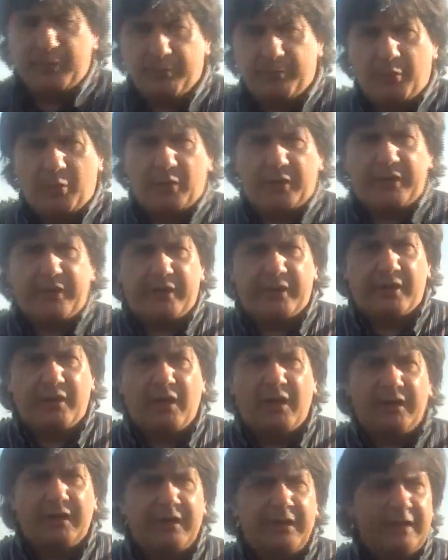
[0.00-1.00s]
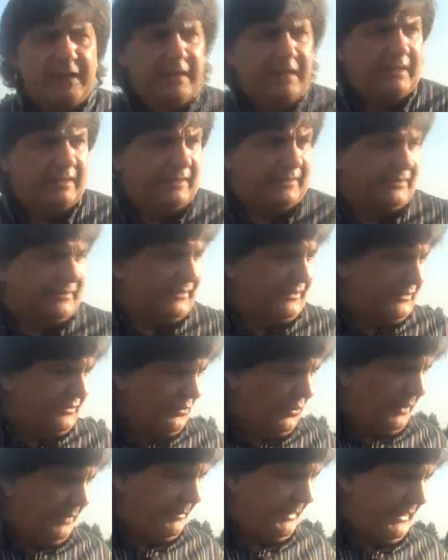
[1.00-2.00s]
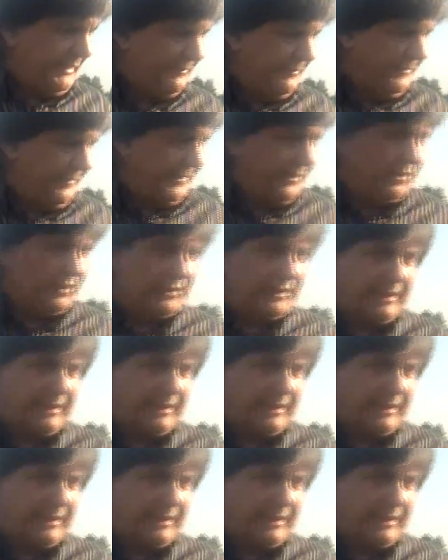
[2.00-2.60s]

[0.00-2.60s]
Port Huron. This is a soybean field